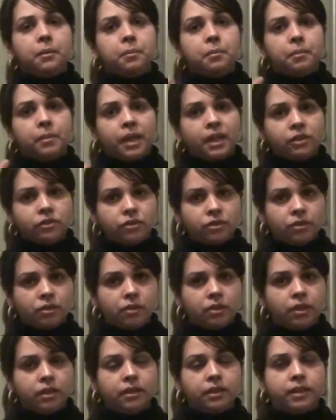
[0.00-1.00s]
make
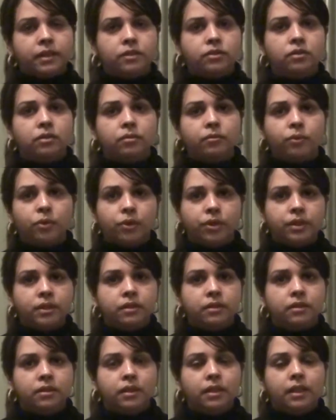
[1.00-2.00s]
sure that your
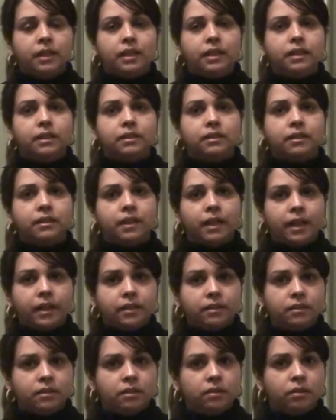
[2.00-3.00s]
voice is
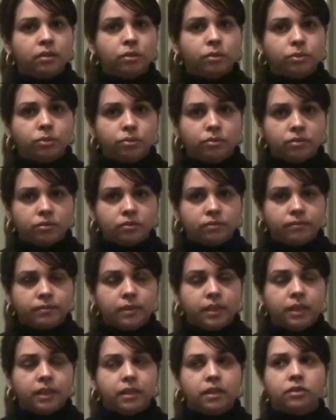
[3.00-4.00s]
nice and loose.
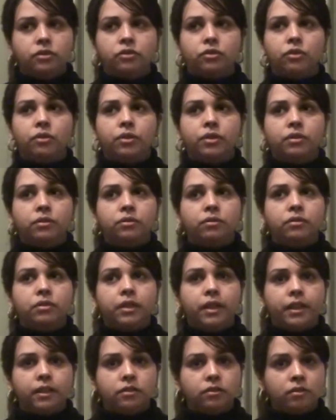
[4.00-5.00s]
It's going to
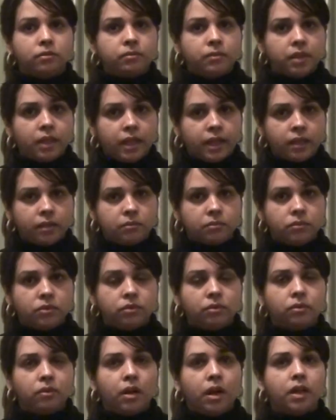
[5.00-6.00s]
take some time
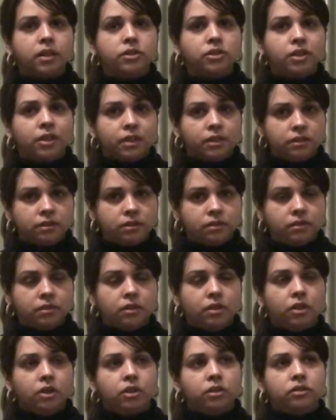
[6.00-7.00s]
to adjust
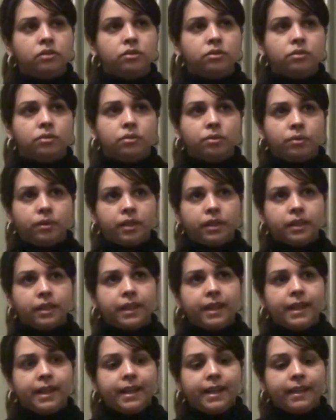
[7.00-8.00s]
to doing
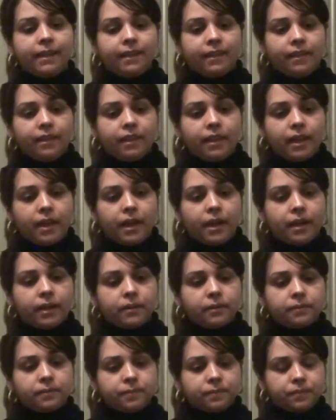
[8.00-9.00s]

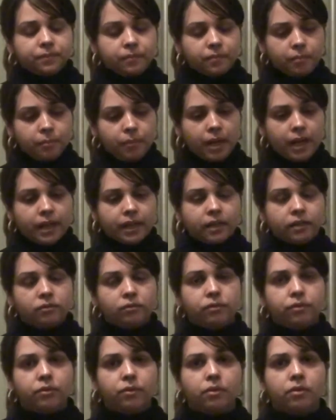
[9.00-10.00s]
the back
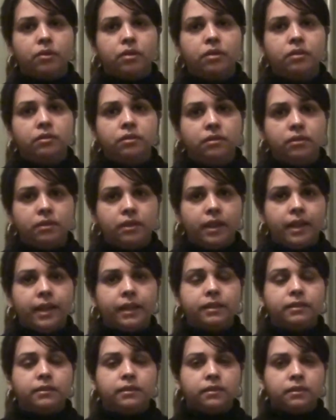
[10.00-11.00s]
and forth
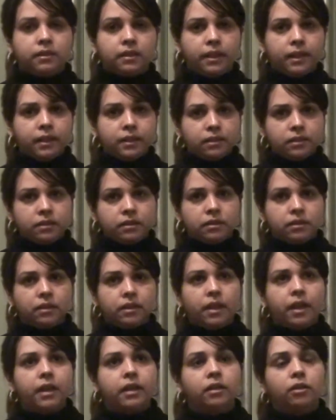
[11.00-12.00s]
exercise
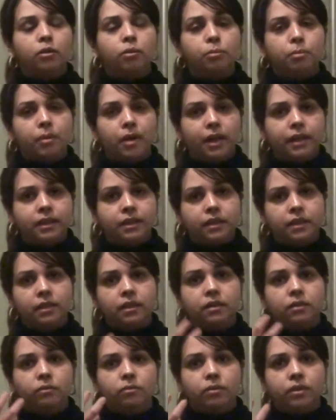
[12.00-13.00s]
and combining
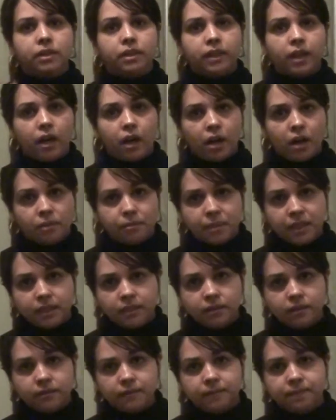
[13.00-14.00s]
it with the
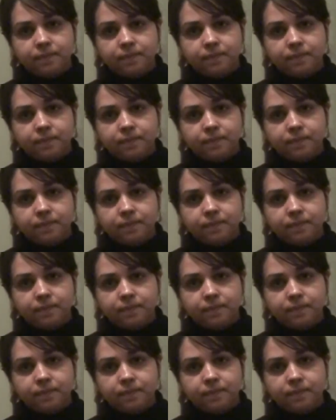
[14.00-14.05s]
humming,